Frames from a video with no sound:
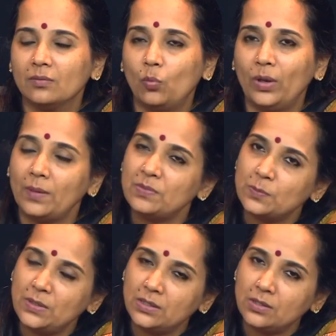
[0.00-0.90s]
When I am
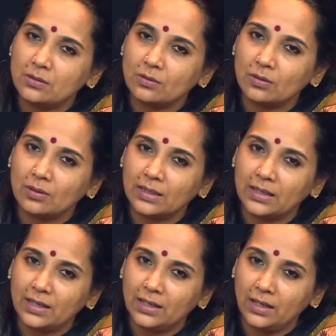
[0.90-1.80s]
speaking
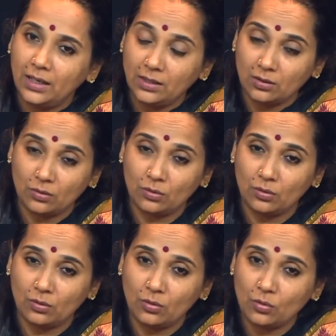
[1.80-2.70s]
in a
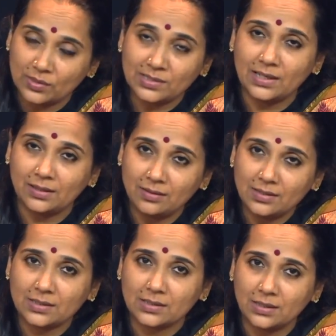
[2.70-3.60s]
course like
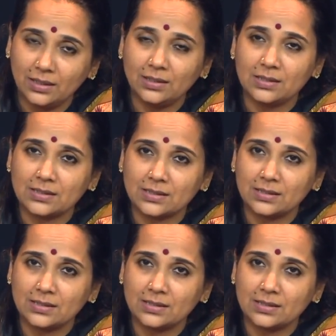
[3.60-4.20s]
this, in this